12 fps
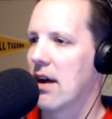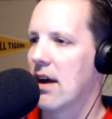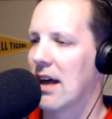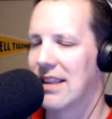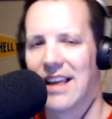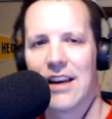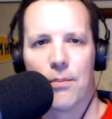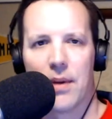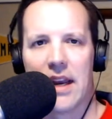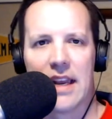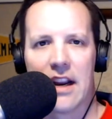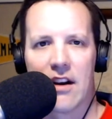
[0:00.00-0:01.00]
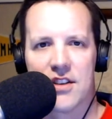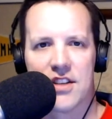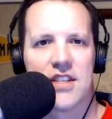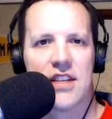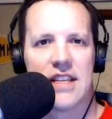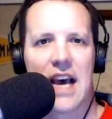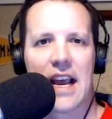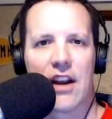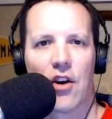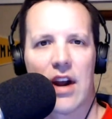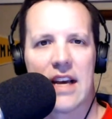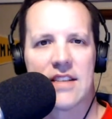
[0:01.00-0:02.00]
a little bit here, just to
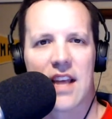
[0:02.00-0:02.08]
digress,